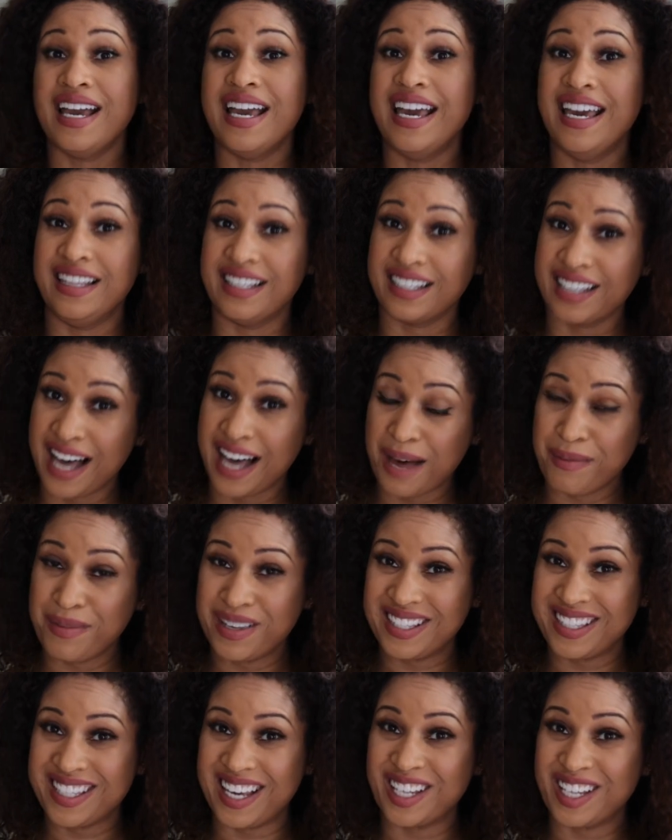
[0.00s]
In the
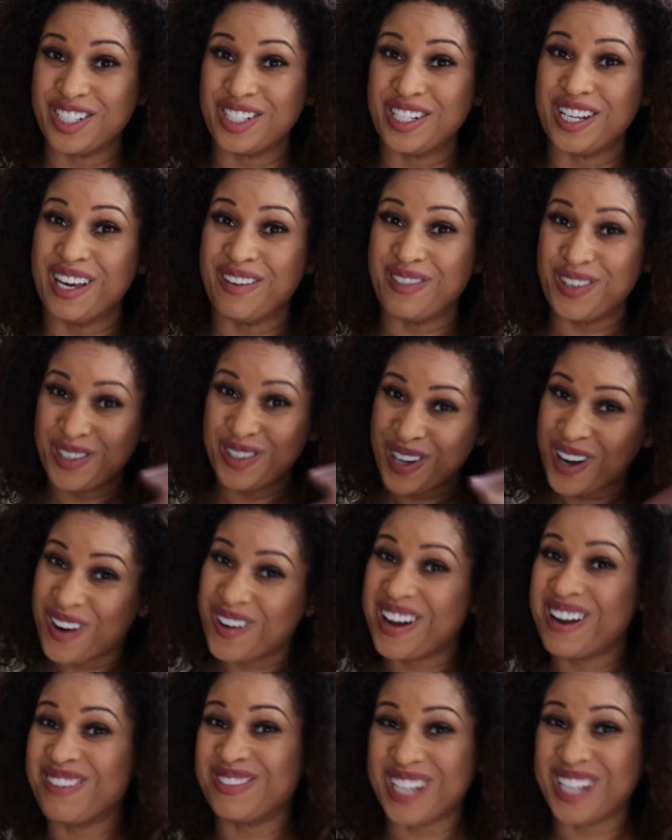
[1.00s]
comment section, if you know
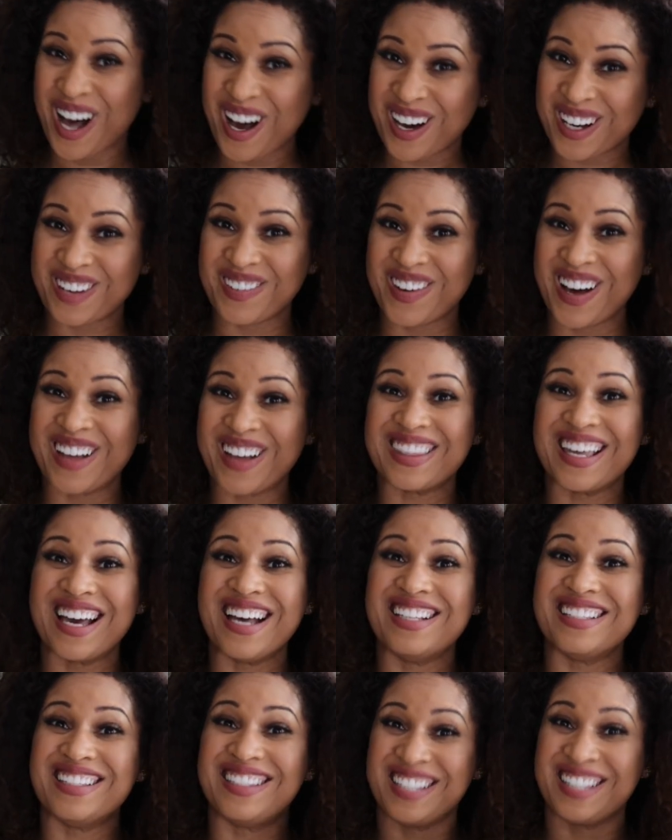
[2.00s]
what I'm talking about,
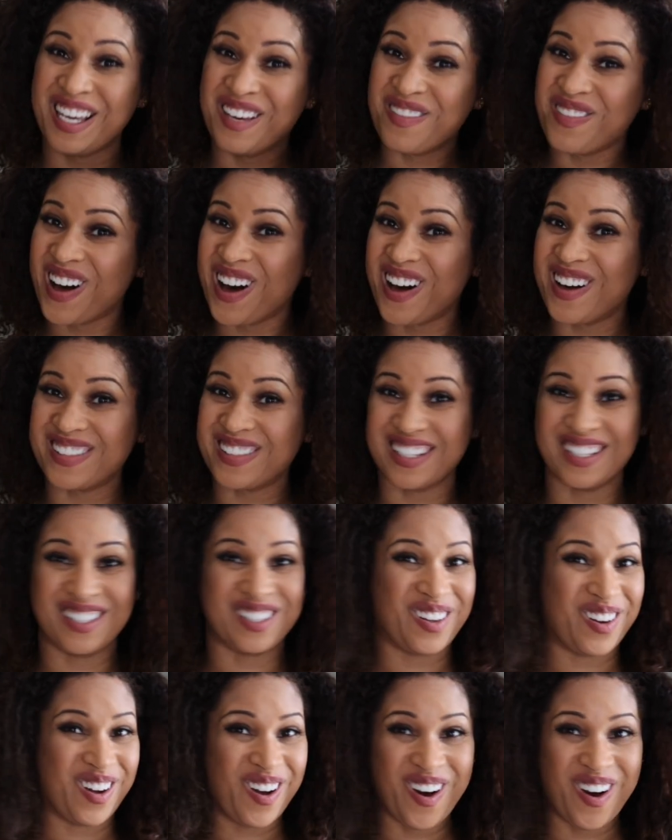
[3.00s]
that sea moss
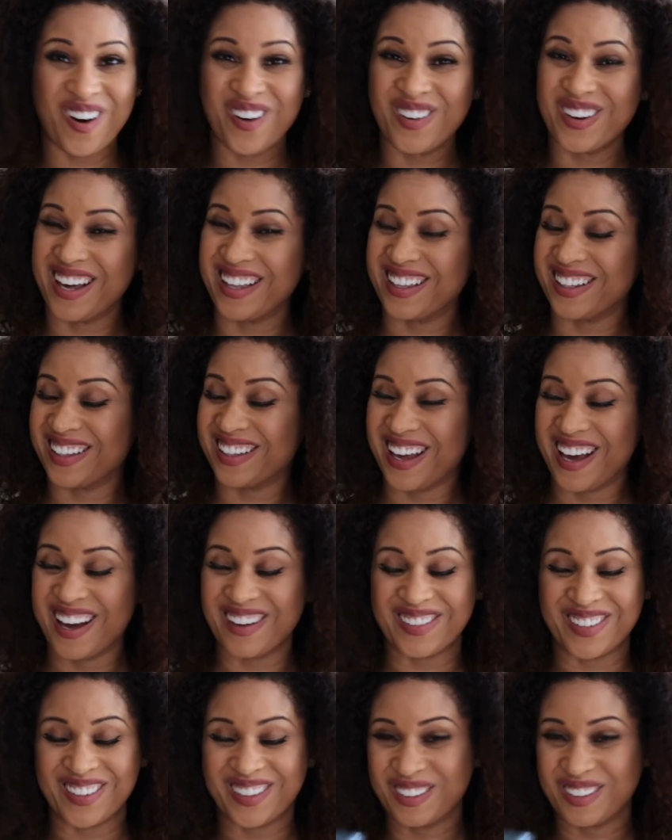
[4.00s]
is on a whole nother
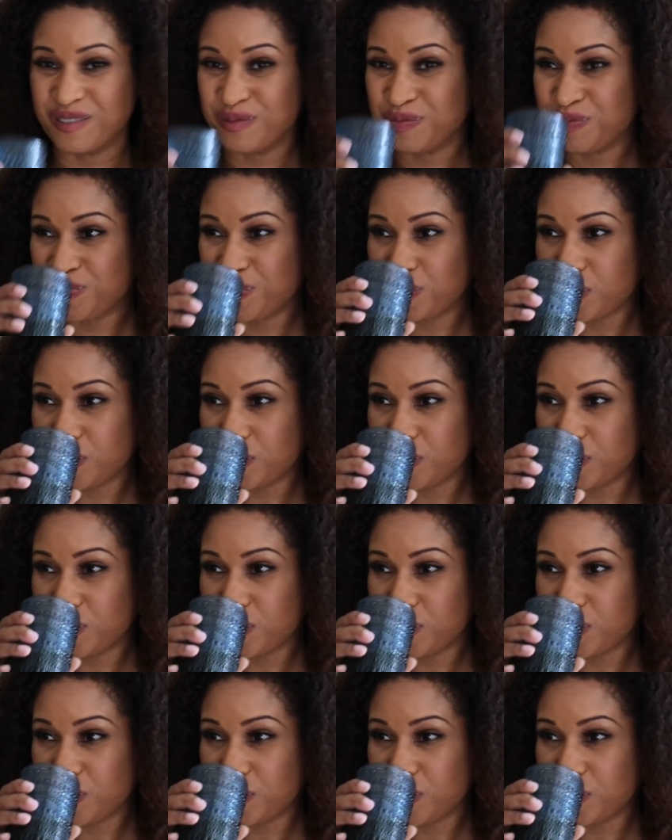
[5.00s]
level.